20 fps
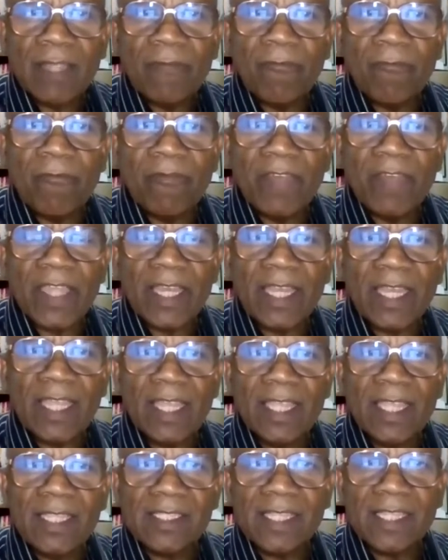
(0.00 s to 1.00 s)
very
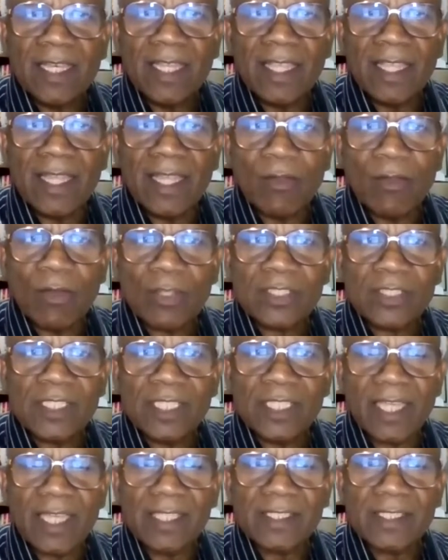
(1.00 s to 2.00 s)
easily get
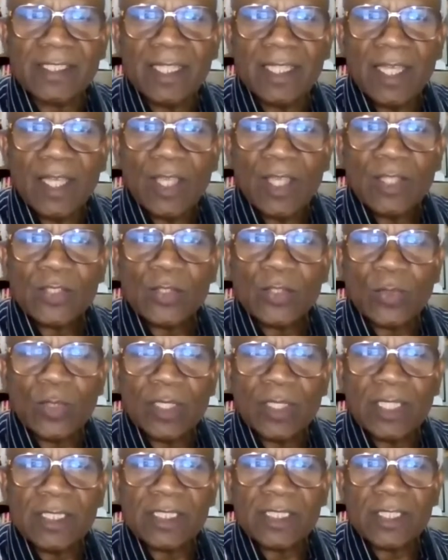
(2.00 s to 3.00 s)
oxidized. So
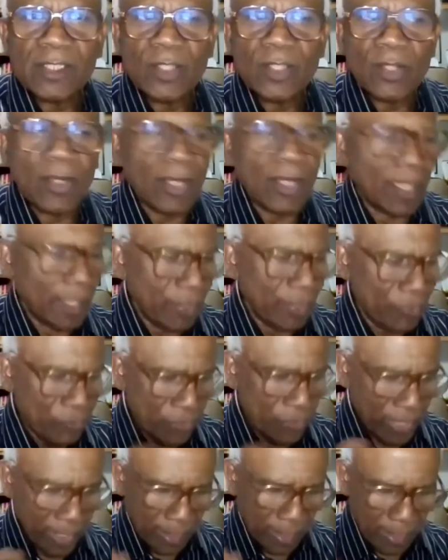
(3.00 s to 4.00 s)
this is not a
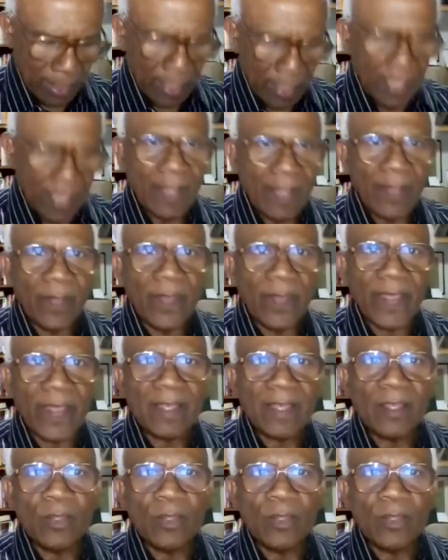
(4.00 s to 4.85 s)
drink that